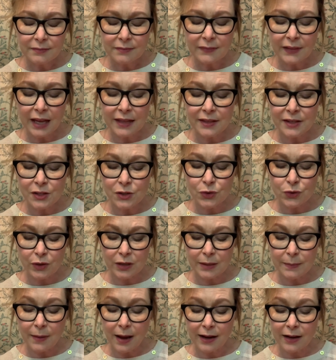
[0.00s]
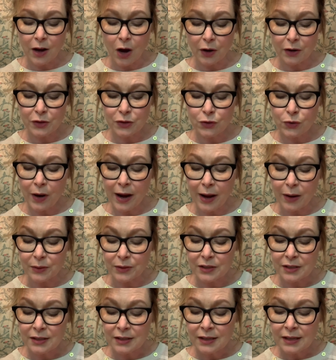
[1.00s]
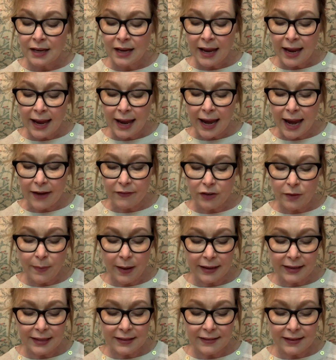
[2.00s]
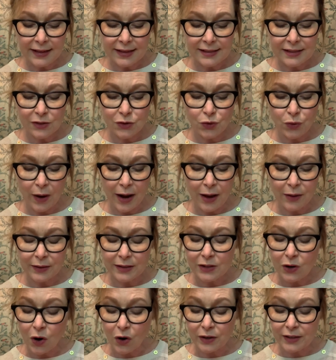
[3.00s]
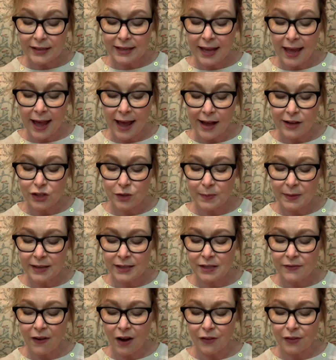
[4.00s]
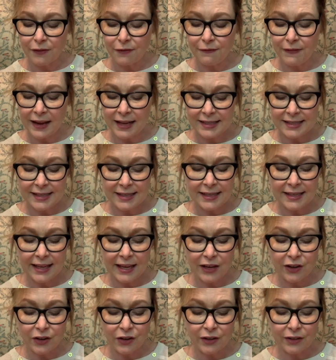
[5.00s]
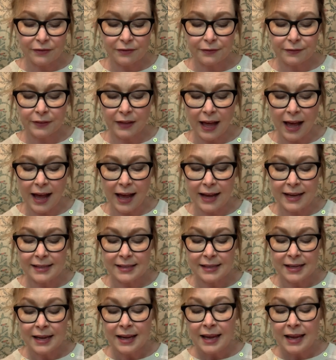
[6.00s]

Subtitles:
At the stream, I caught a trout. Everybody thinks a trout is hard to catch because of all the fancy gear and flies